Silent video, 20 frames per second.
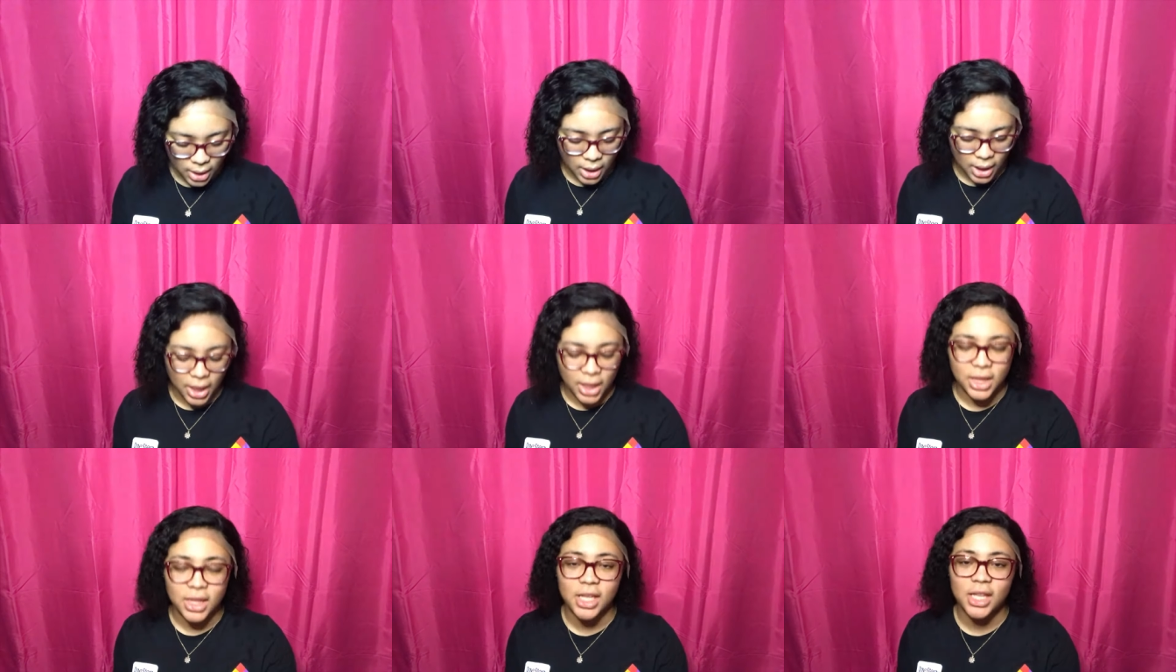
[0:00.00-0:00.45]

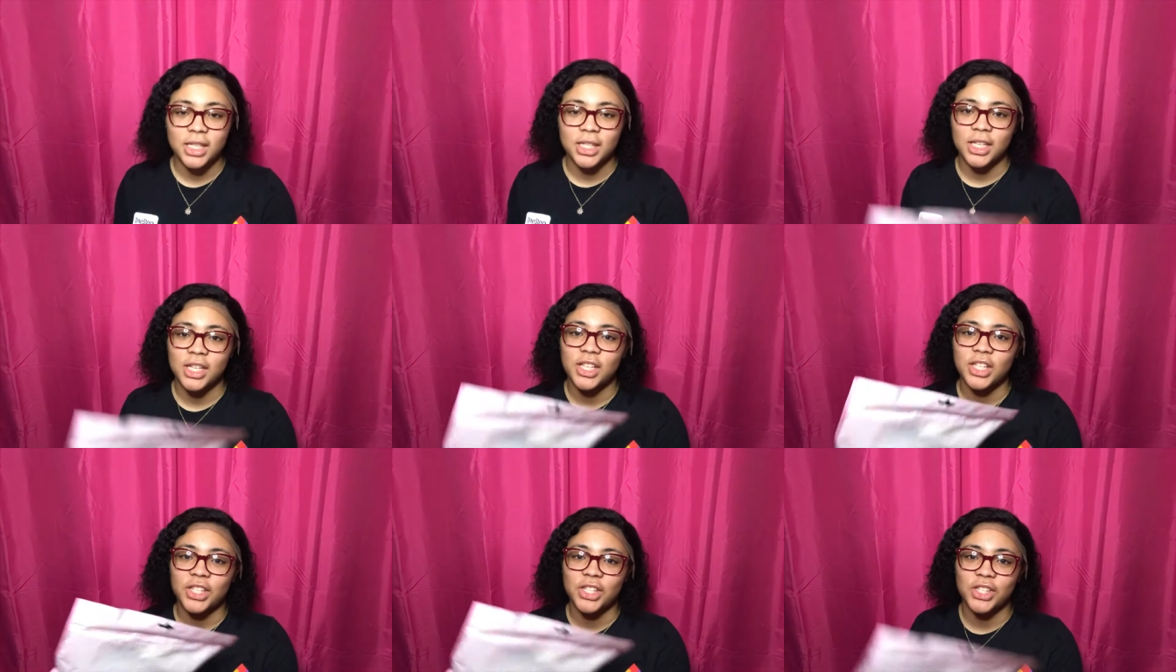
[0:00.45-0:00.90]
and this
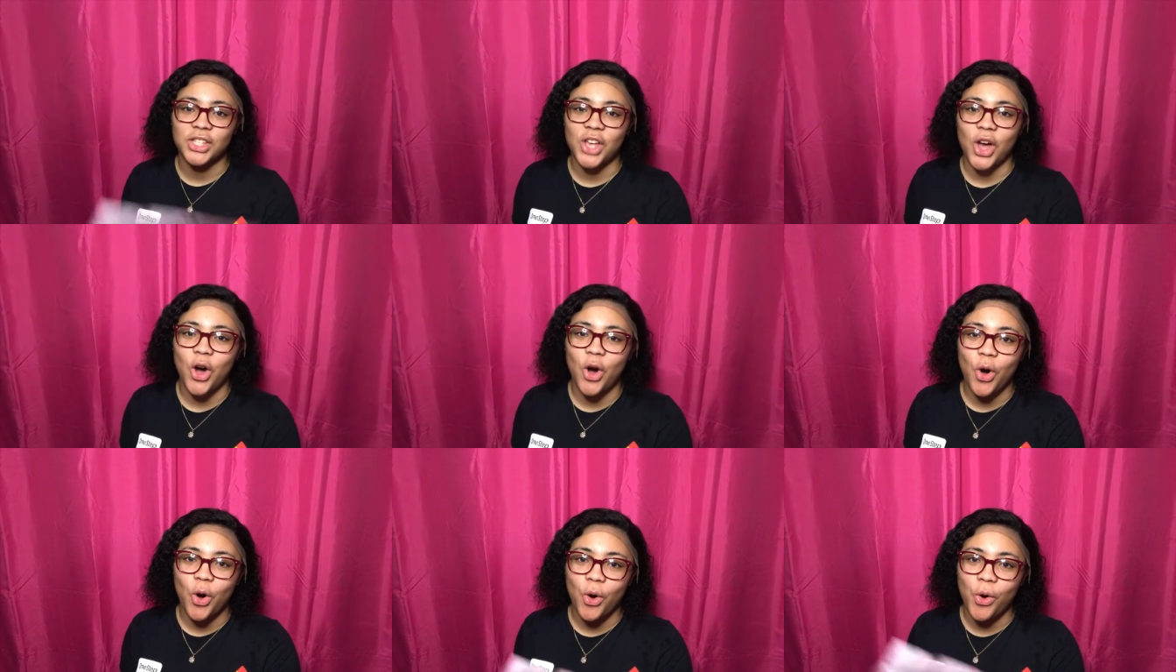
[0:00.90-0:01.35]
is
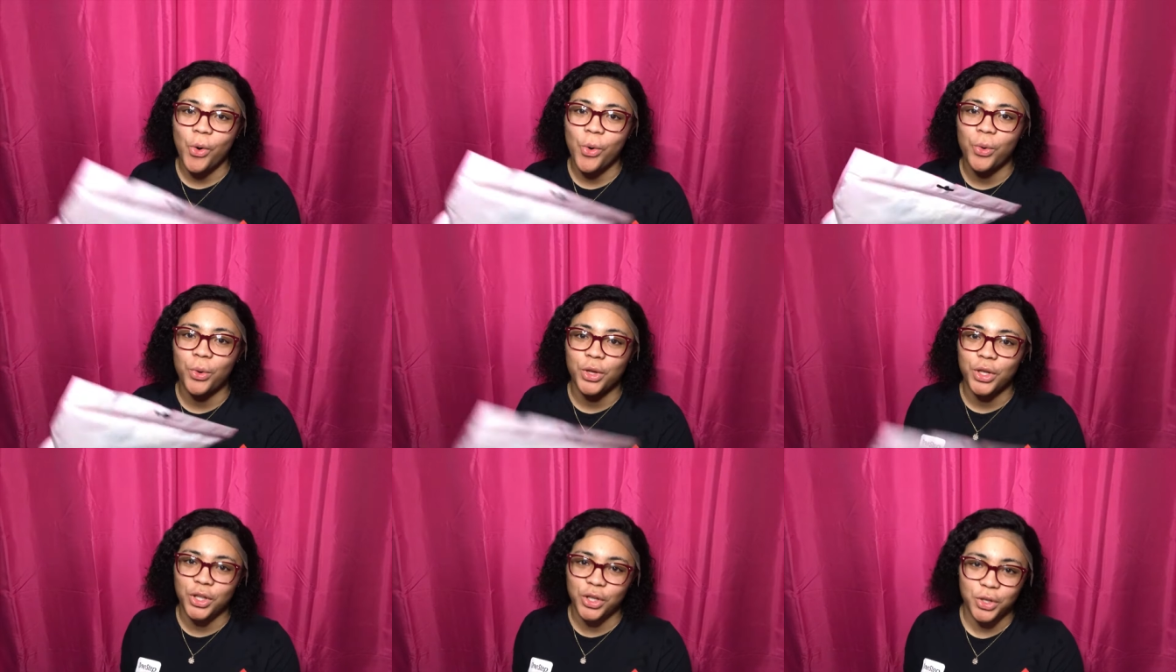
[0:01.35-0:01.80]
so
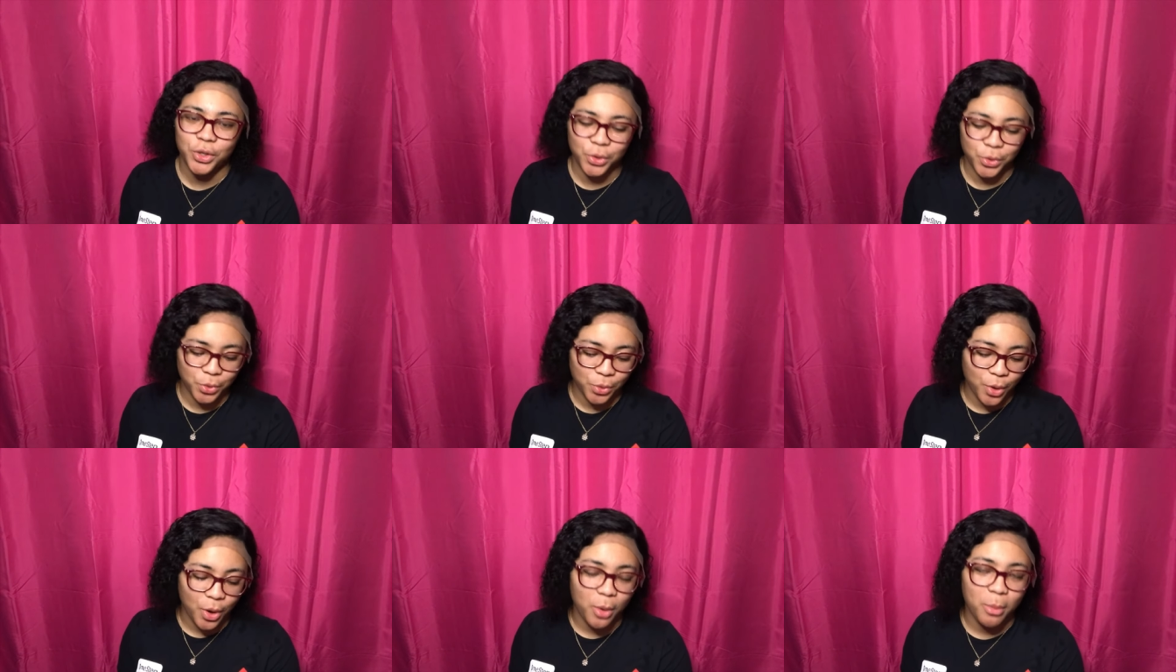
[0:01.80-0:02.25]

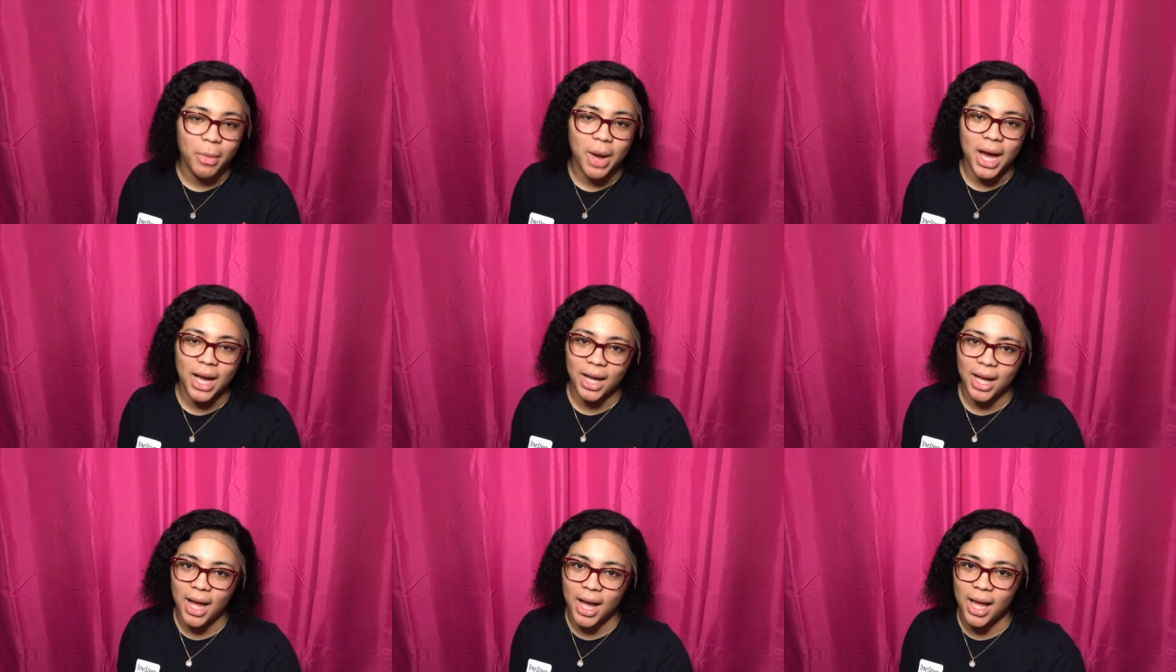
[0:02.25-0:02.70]
cute oh
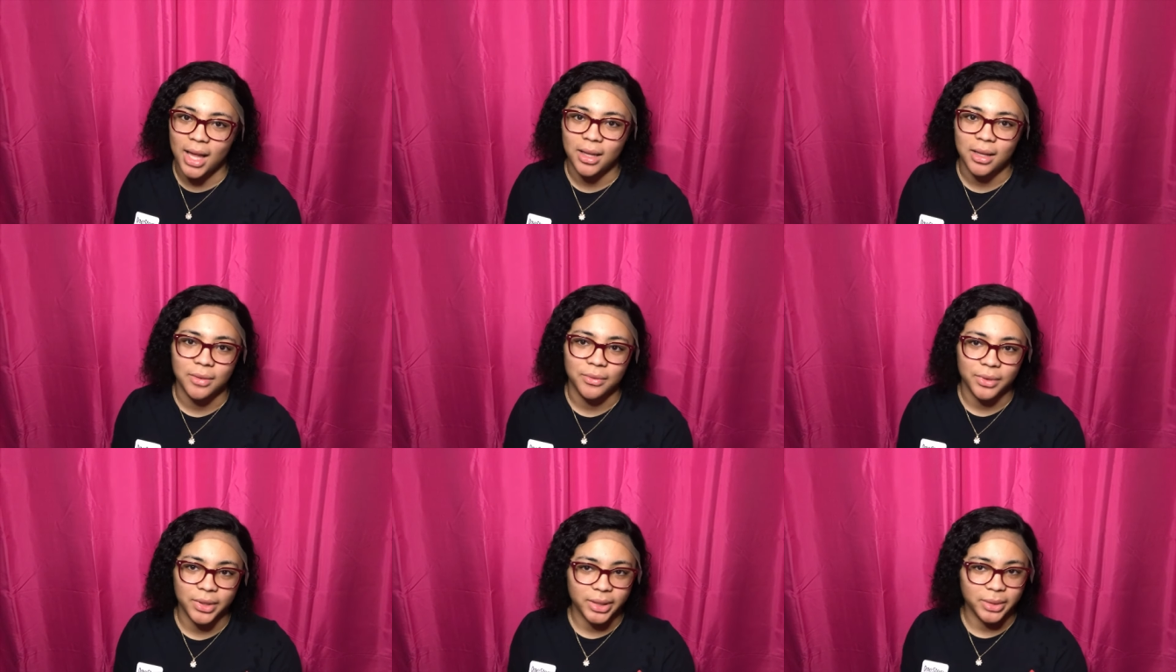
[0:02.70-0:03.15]
my god i love
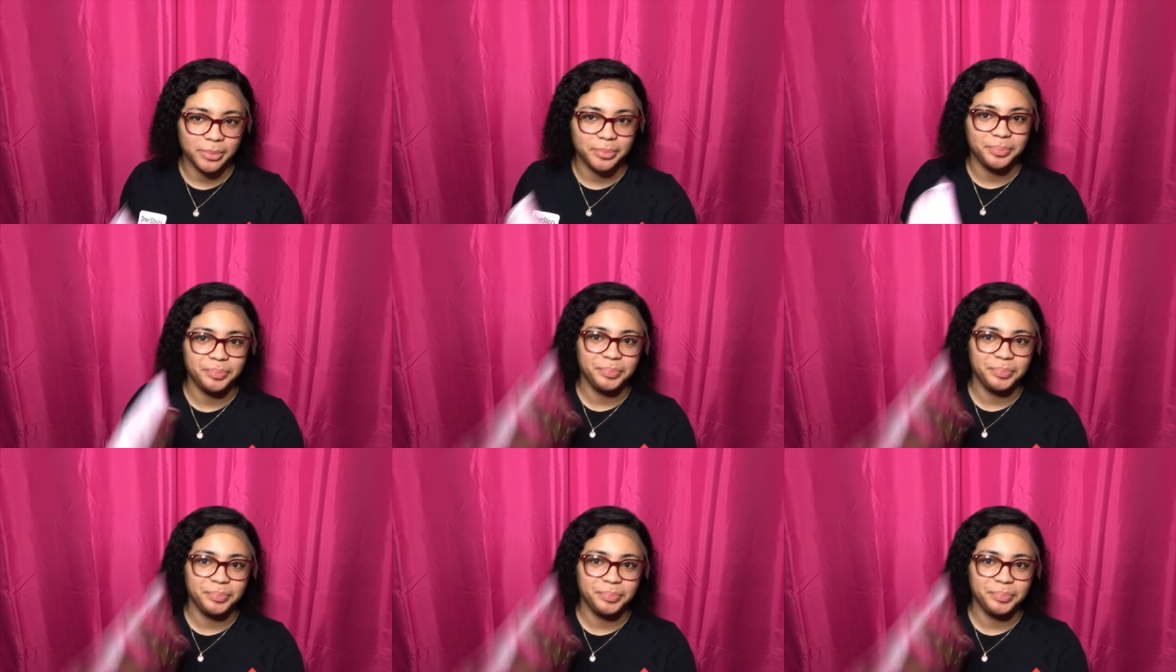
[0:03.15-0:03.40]
it